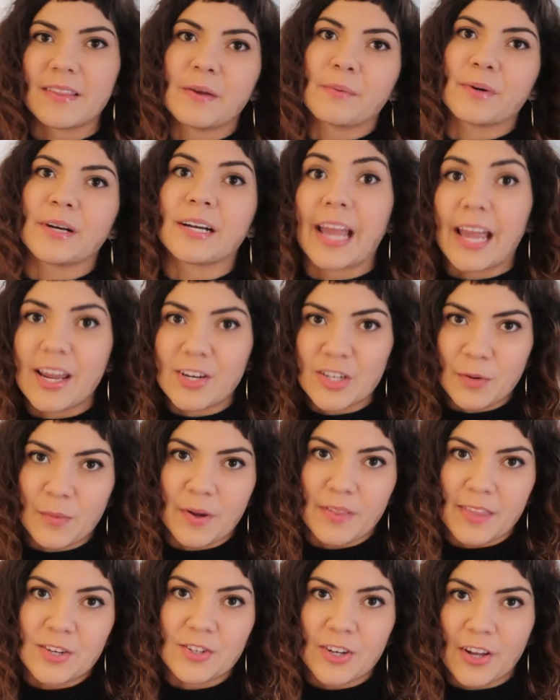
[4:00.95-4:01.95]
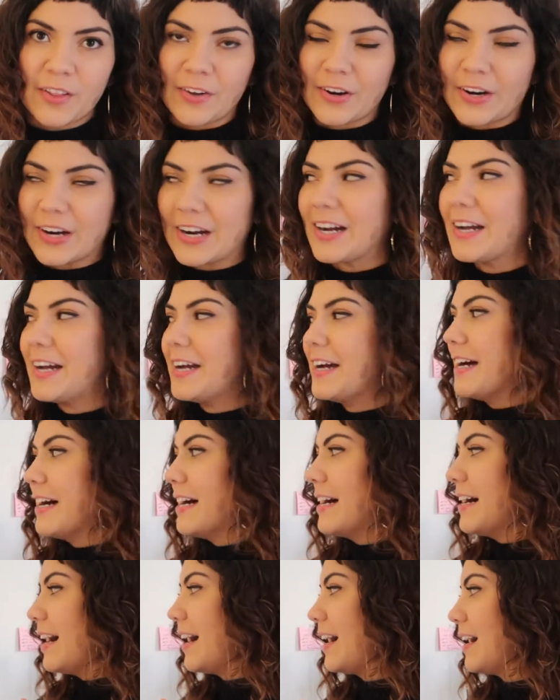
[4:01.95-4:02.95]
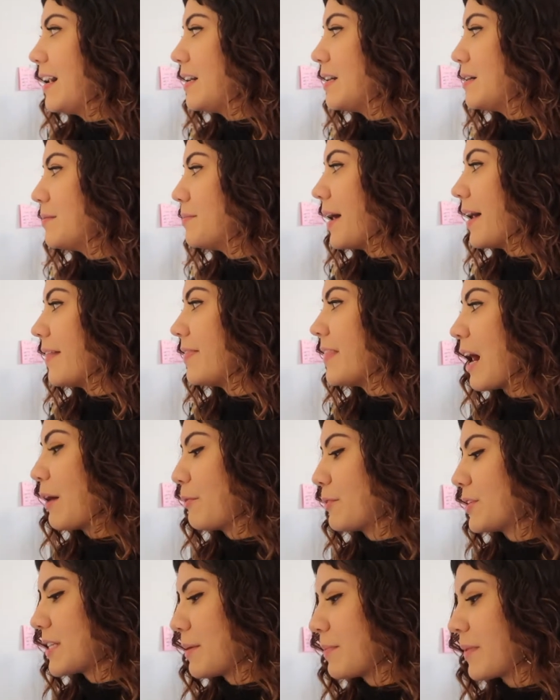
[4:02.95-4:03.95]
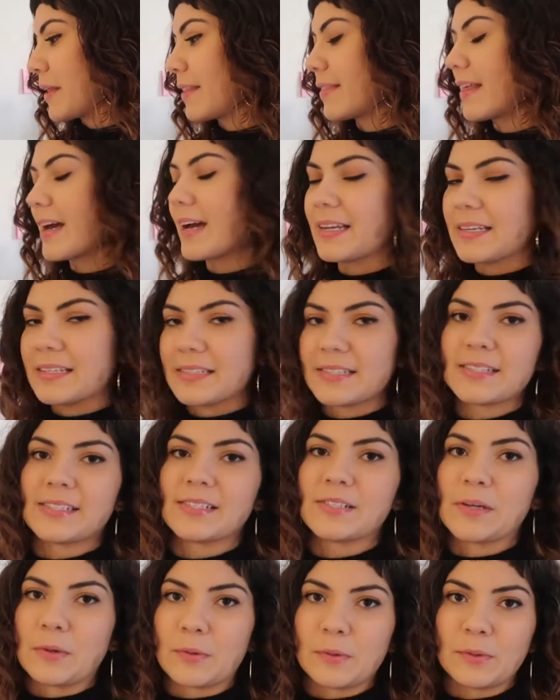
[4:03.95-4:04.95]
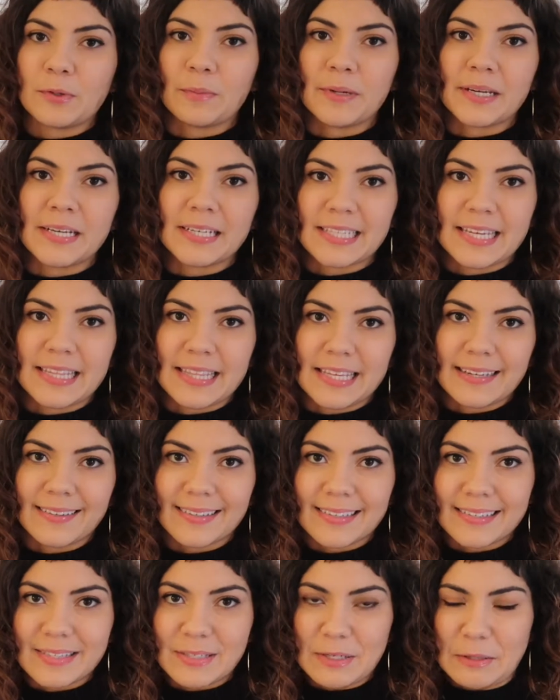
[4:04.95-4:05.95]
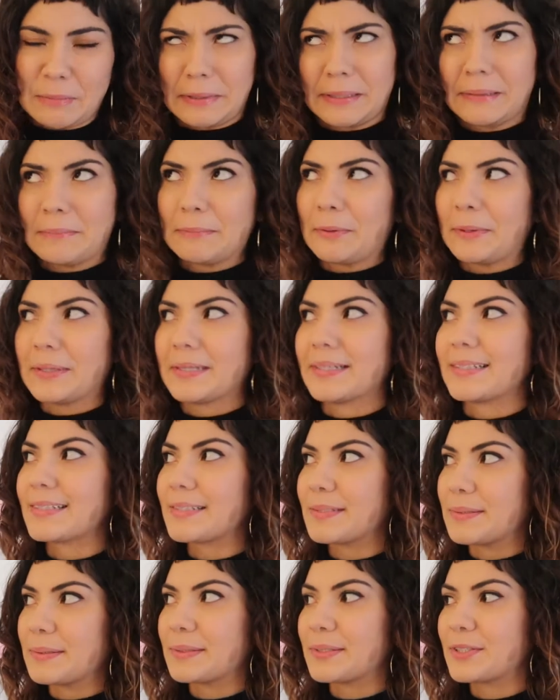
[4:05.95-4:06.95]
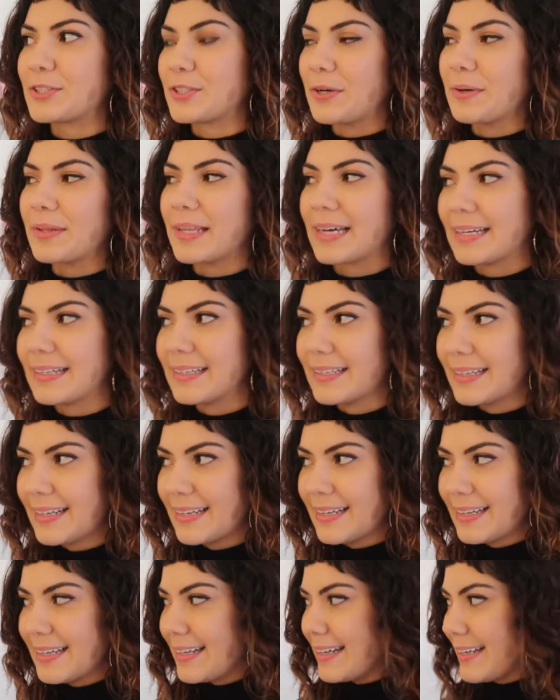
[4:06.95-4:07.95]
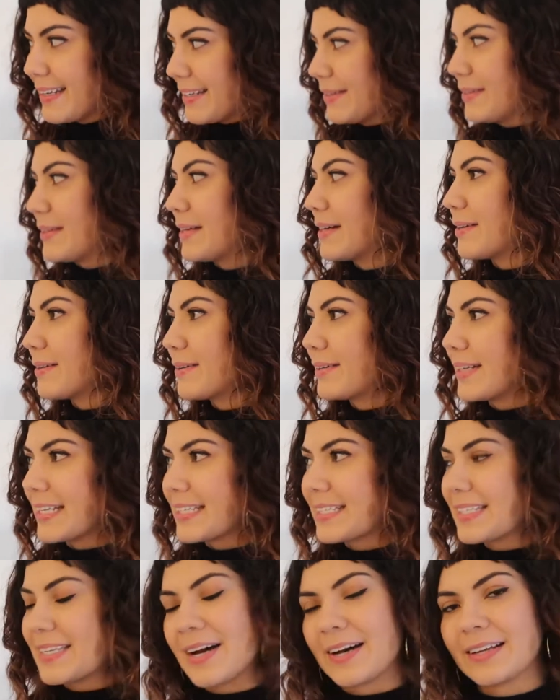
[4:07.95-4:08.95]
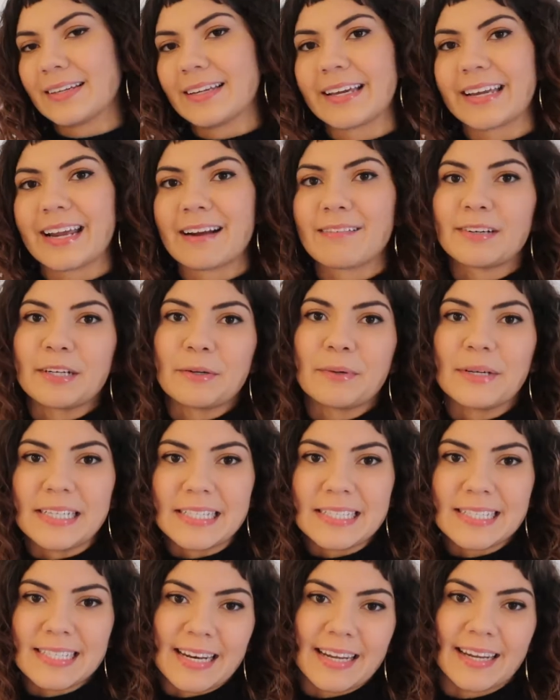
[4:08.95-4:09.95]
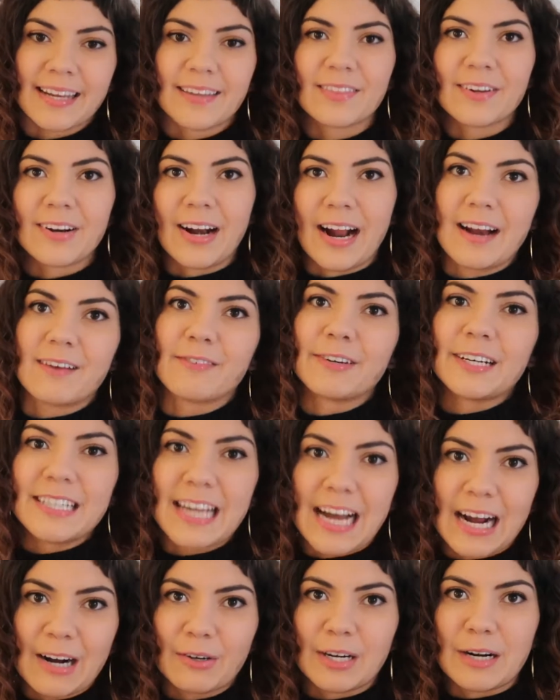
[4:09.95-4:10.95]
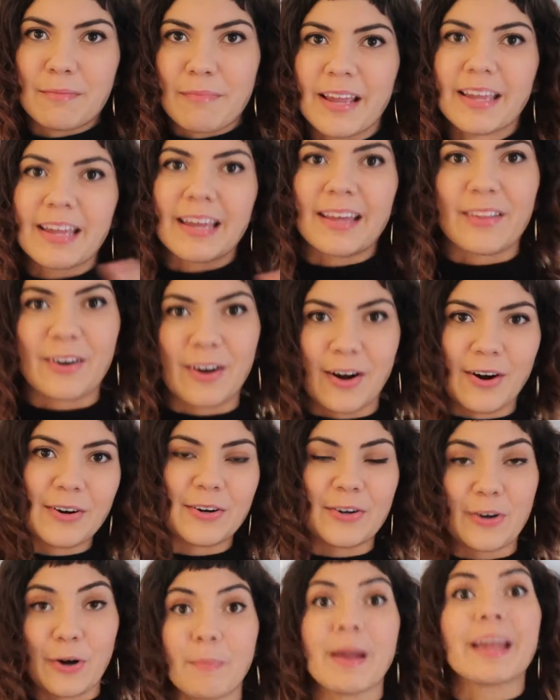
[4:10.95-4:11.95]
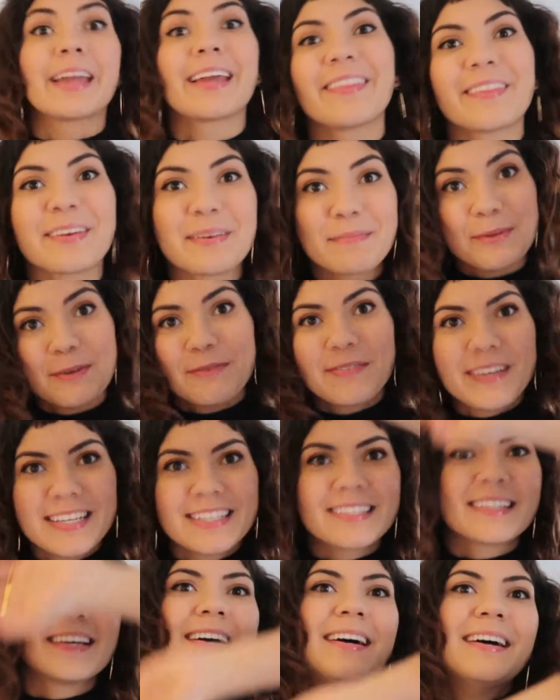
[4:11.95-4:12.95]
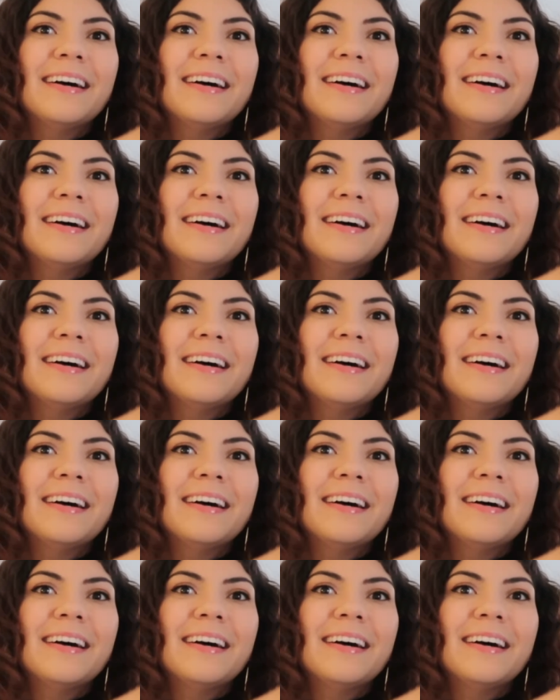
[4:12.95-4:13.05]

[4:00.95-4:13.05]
and they were engaging with each other. And that was something that is so cool, because I think it's super important to show that, you know, it's not like everyone is sitting in their ivory tower making their art or making their movies.